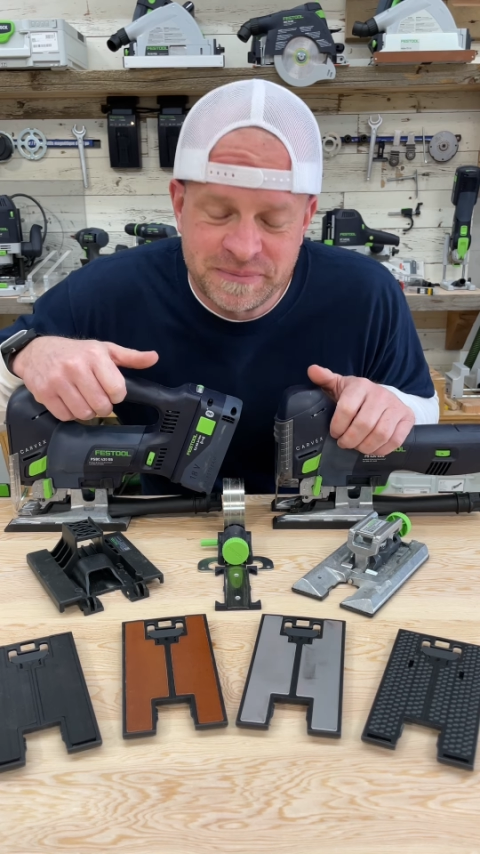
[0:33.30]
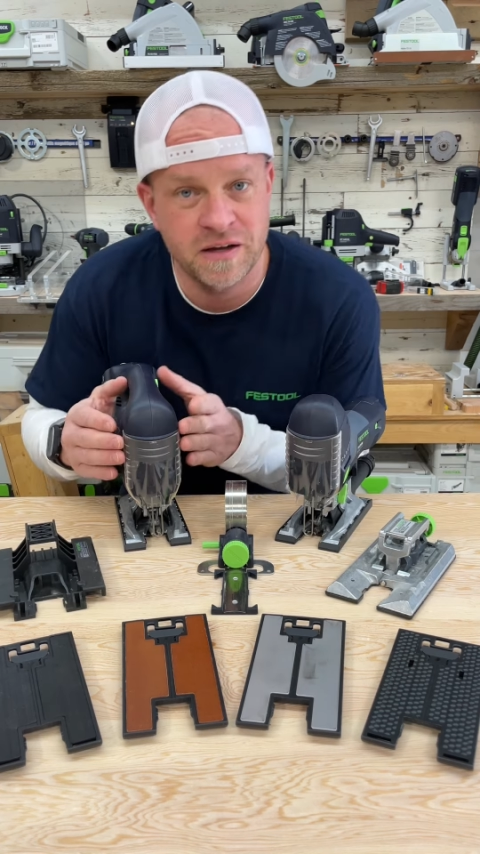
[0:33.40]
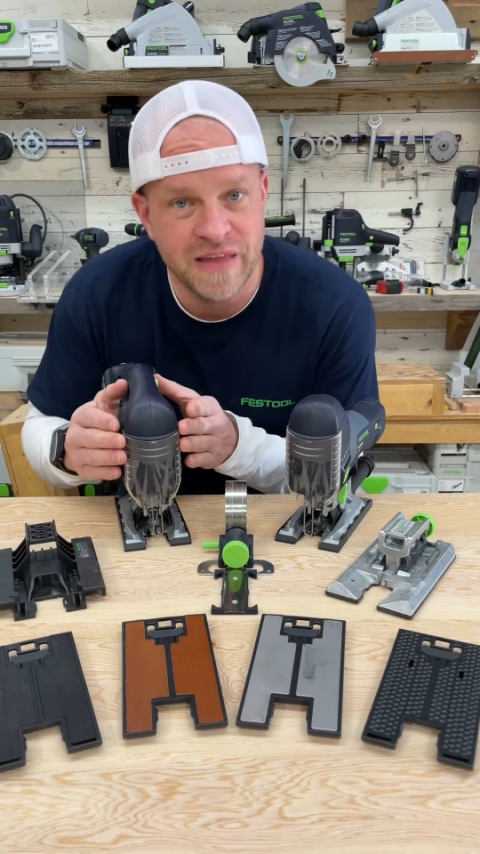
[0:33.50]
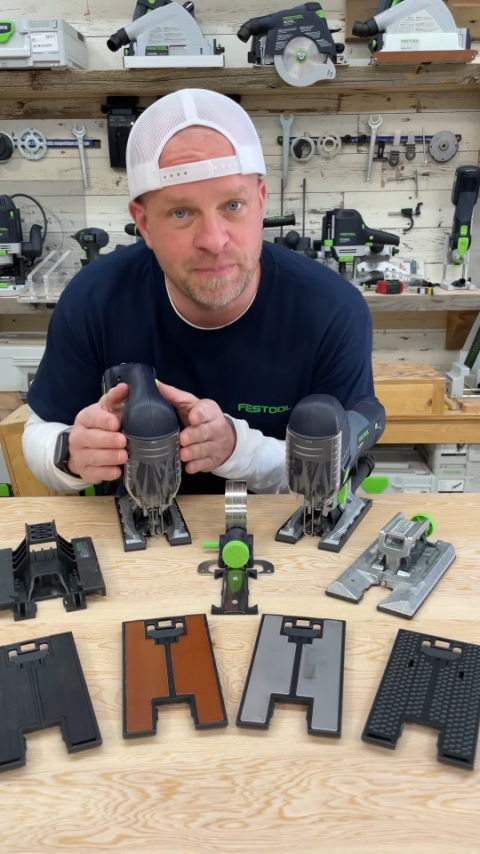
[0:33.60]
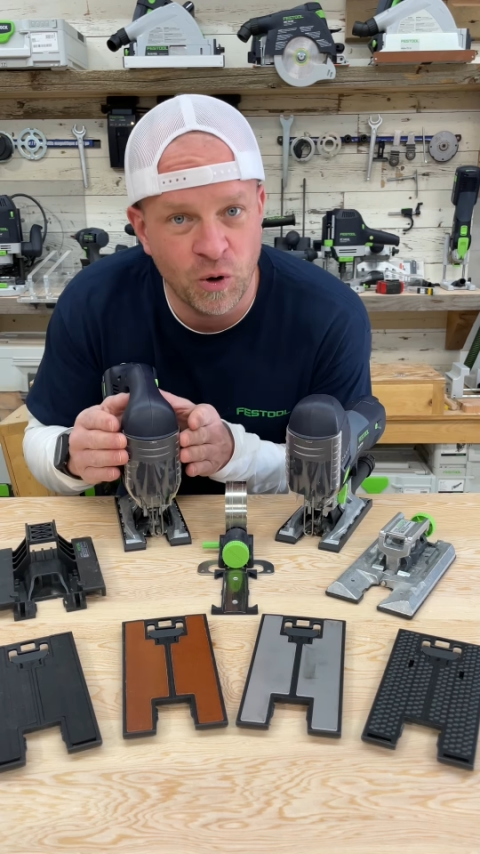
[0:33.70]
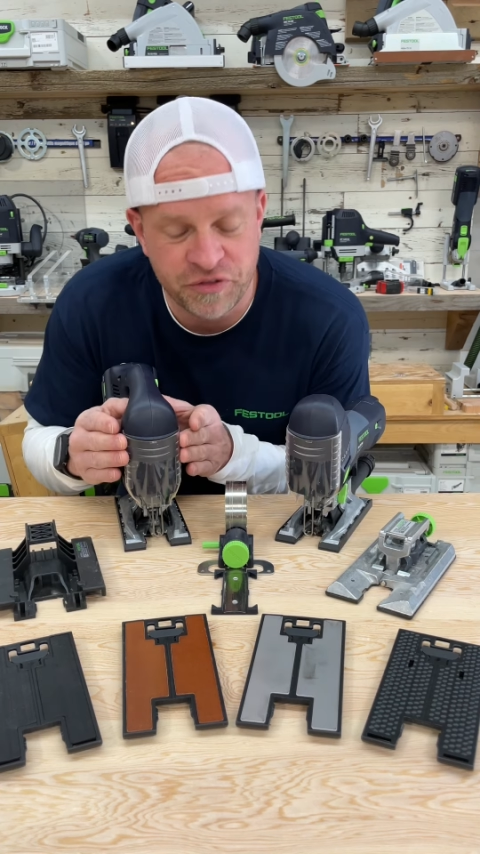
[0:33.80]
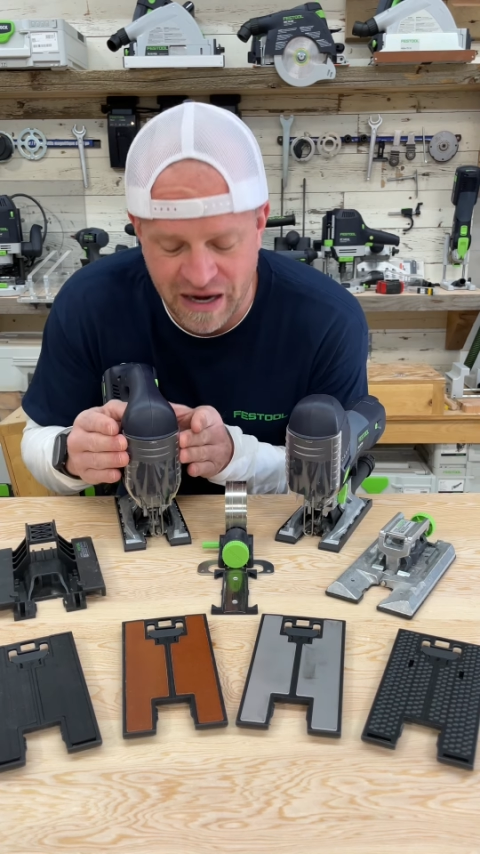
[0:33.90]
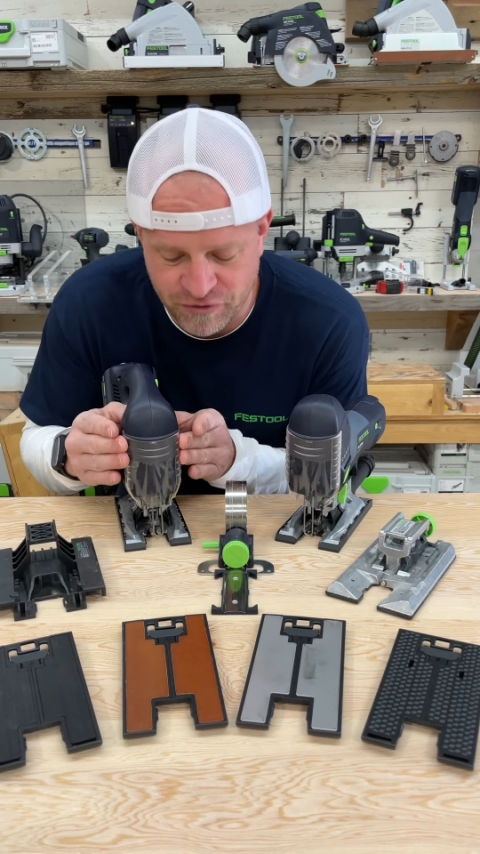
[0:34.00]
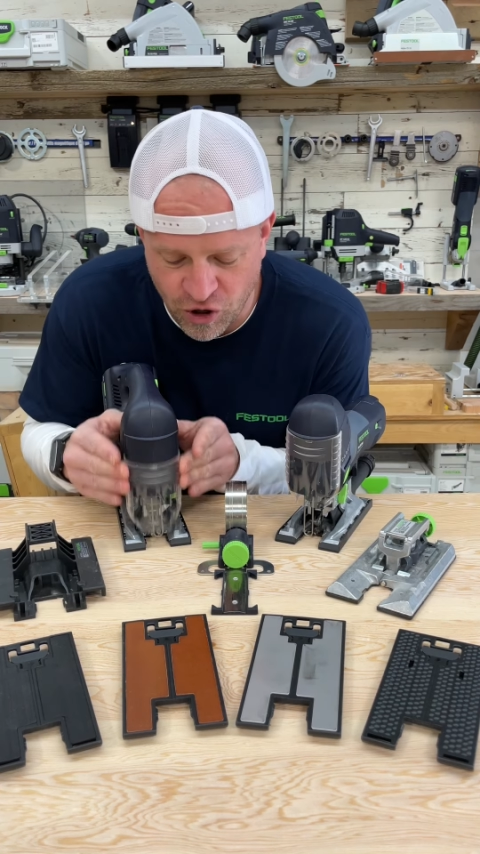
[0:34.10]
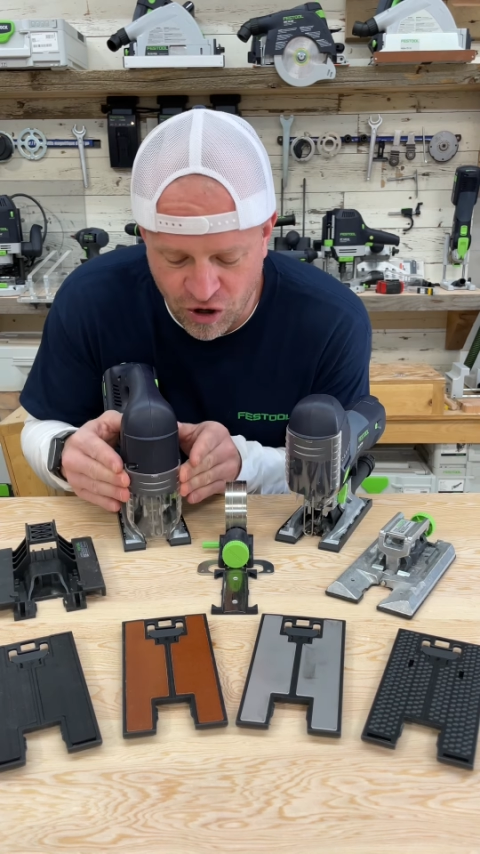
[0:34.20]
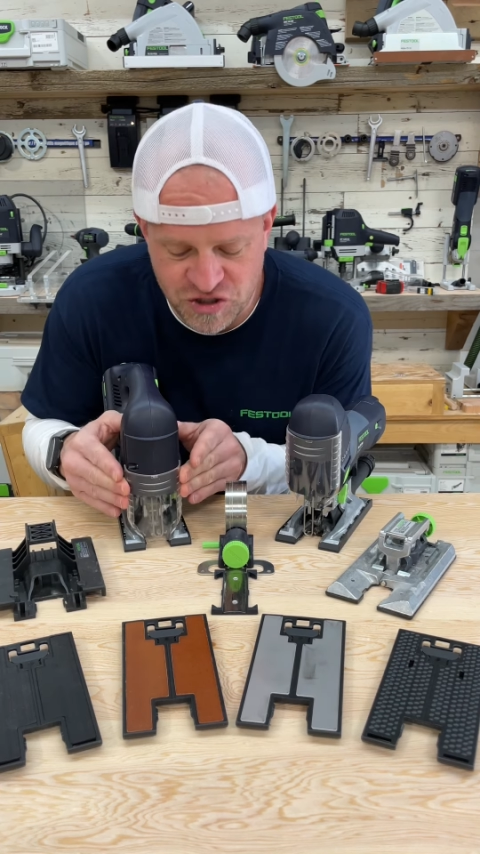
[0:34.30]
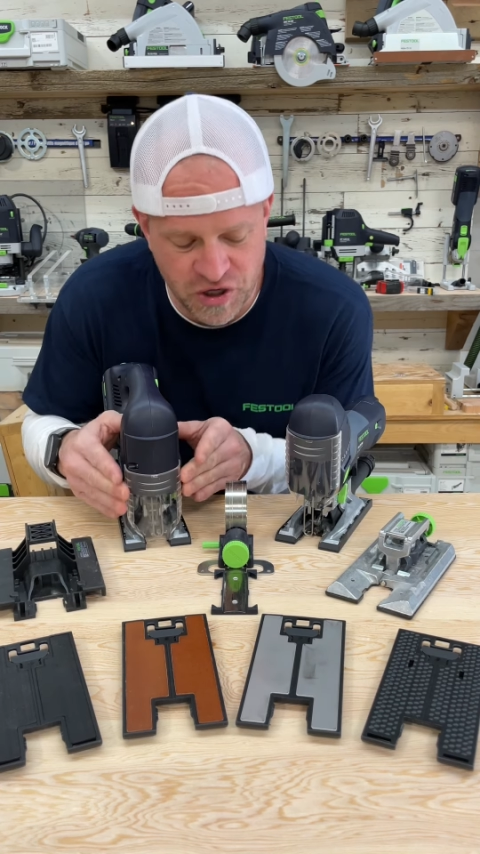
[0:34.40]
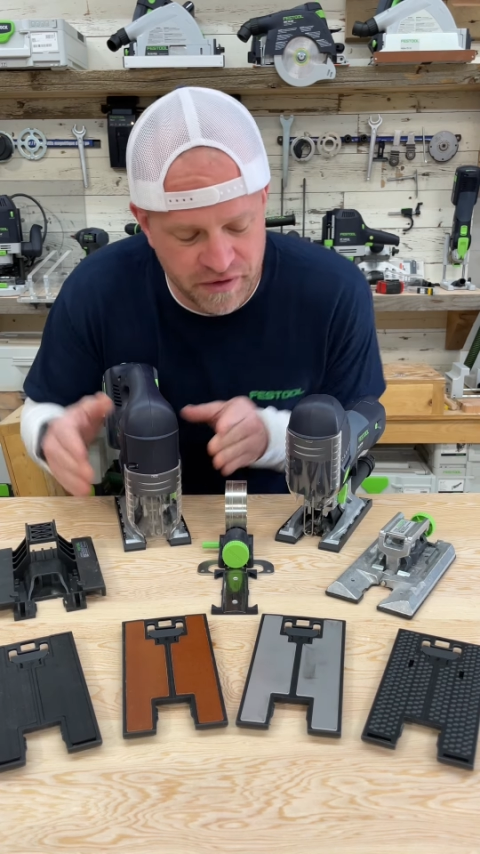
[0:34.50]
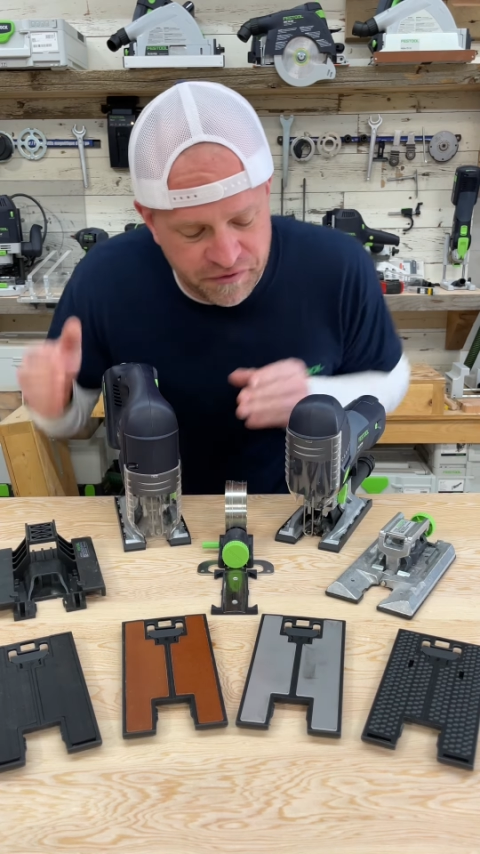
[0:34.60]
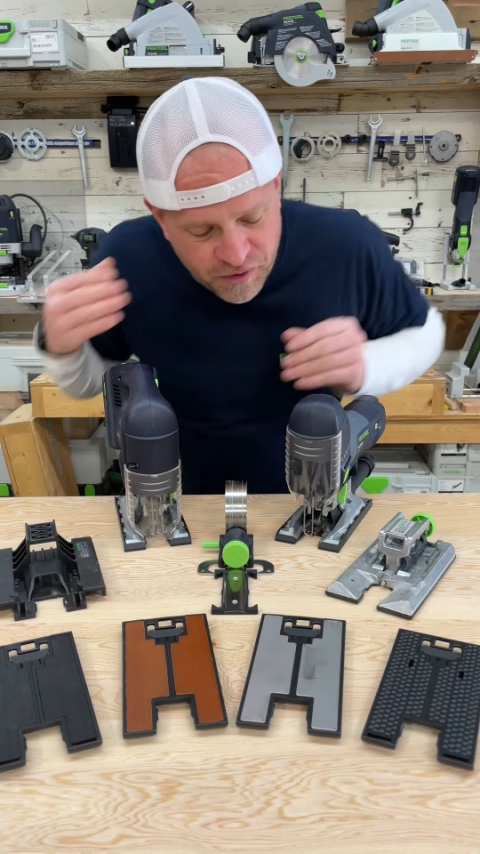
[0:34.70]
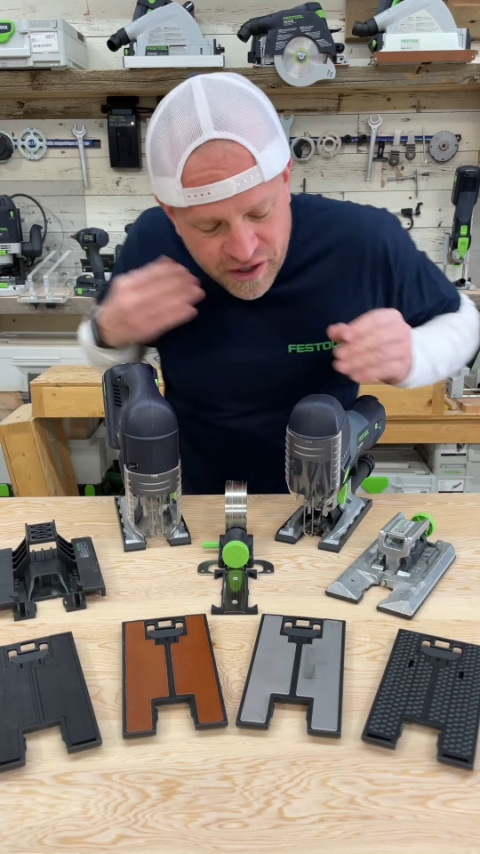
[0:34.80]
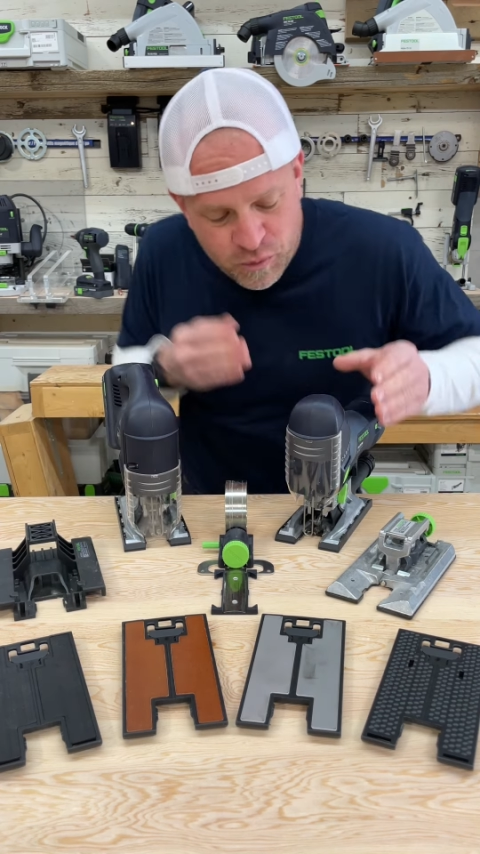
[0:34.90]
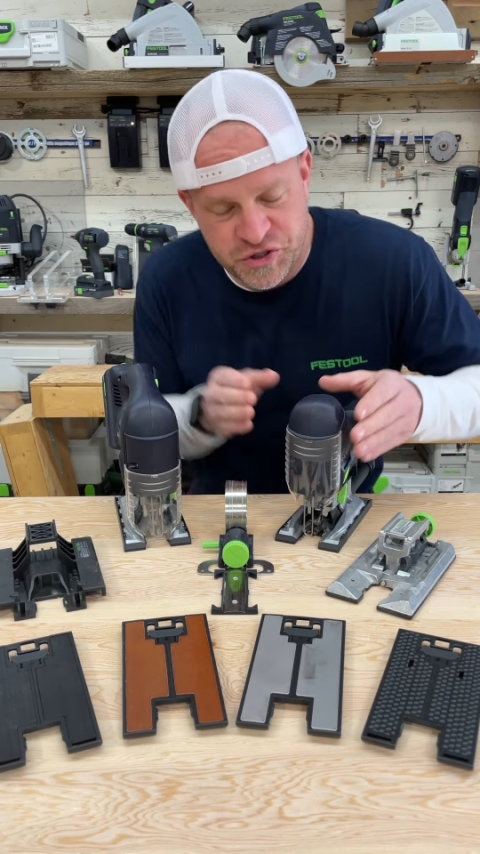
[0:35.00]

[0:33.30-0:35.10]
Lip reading: They both have guards on the front which